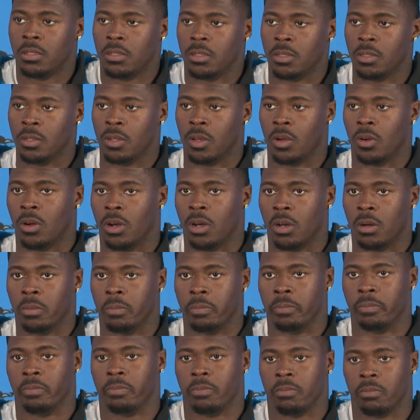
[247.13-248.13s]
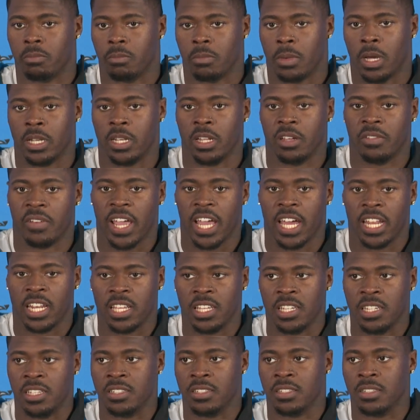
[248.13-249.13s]
You know, um, I never had it
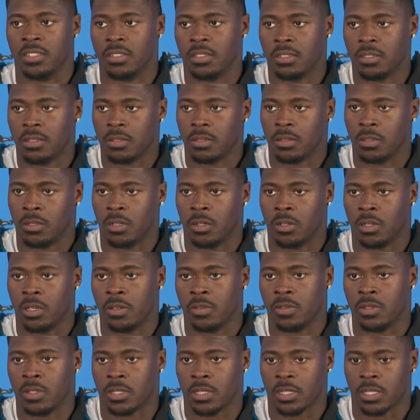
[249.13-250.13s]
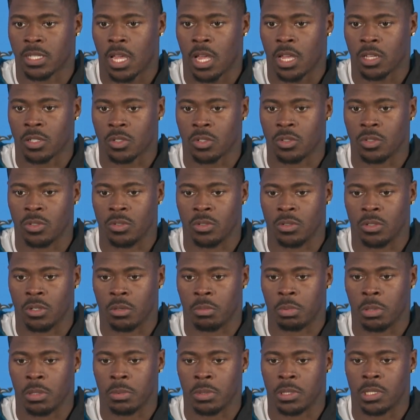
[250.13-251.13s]
easy. You know, even since high school, you know,
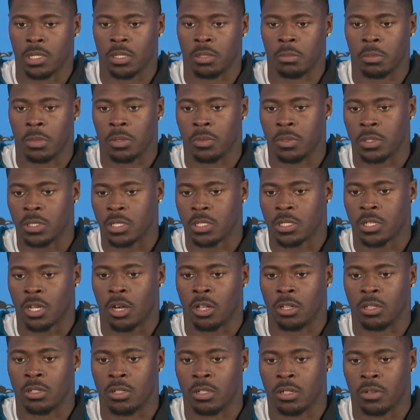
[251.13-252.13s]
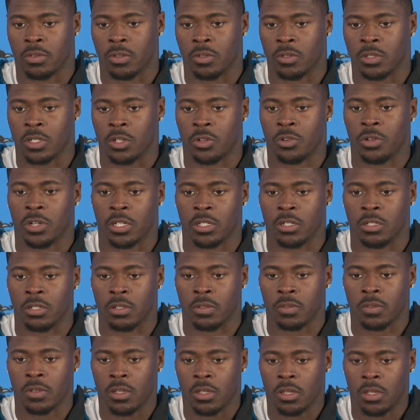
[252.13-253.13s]
people telling me I wasn't tall enough, I wasn't quick
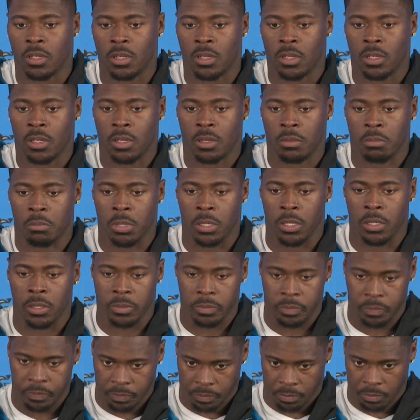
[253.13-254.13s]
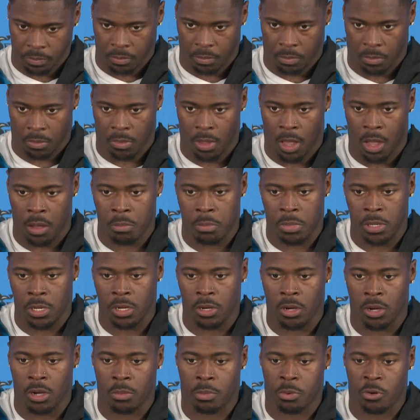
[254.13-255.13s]
enough. But I'm big
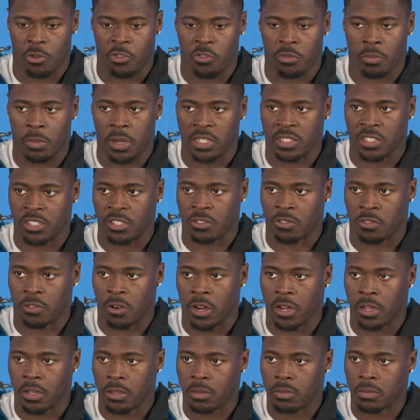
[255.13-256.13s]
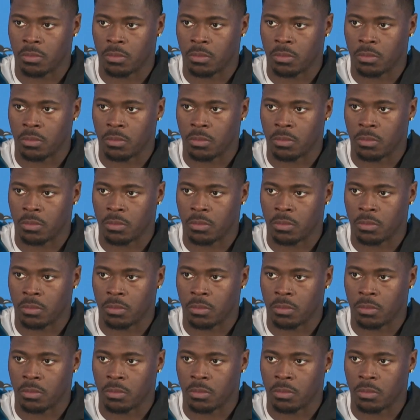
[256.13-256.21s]
on proving myself right.